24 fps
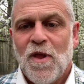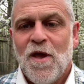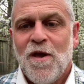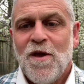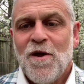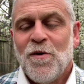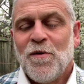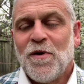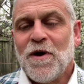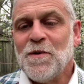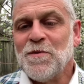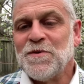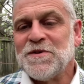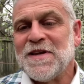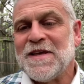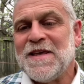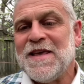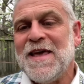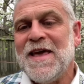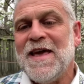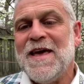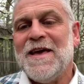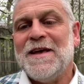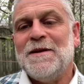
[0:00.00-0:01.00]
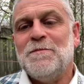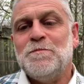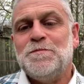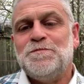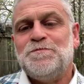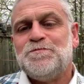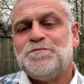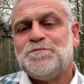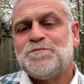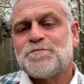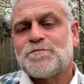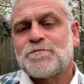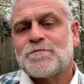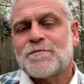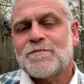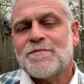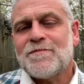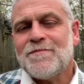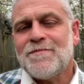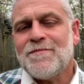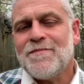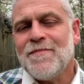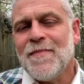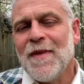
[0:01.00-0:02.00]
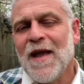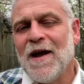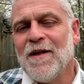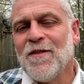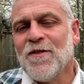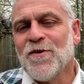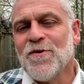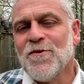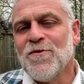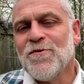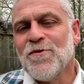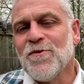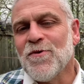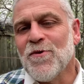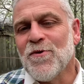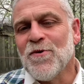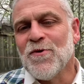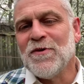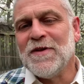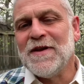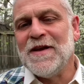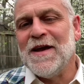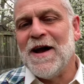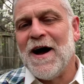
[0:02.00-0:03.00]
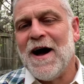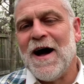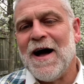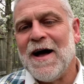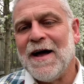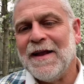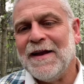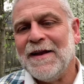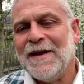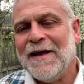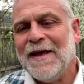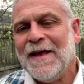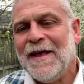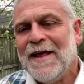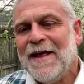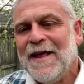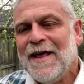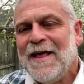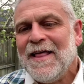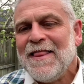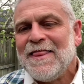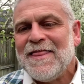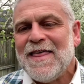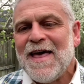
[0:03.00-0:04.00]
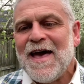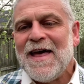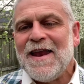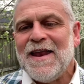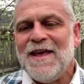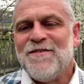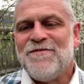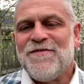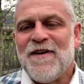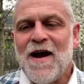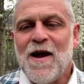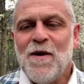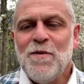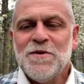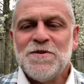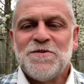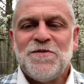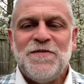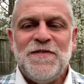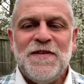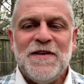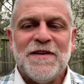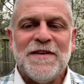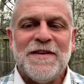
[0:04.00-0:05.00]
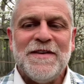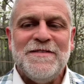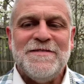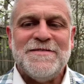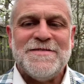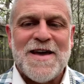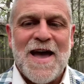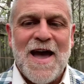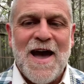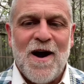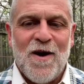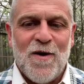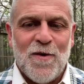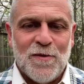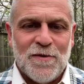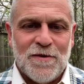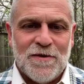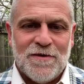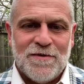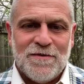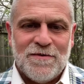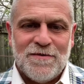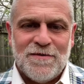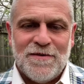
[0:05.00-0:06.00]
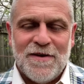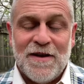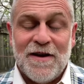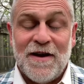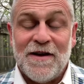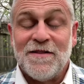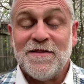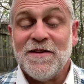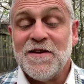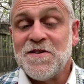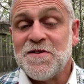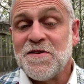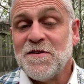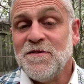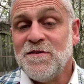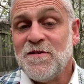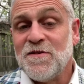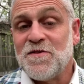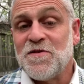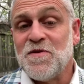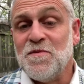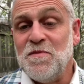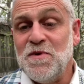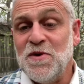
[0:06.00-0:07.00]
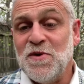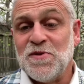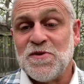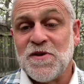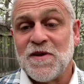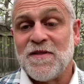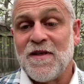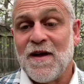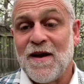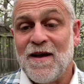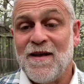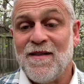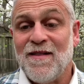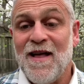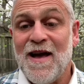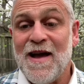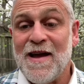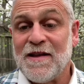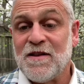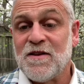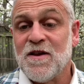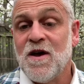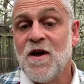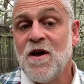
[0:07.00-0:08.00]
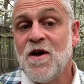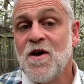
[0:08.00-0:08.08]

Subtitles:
When I was a kid, I learned early on that if I was feeling down and I listened to music that I liked,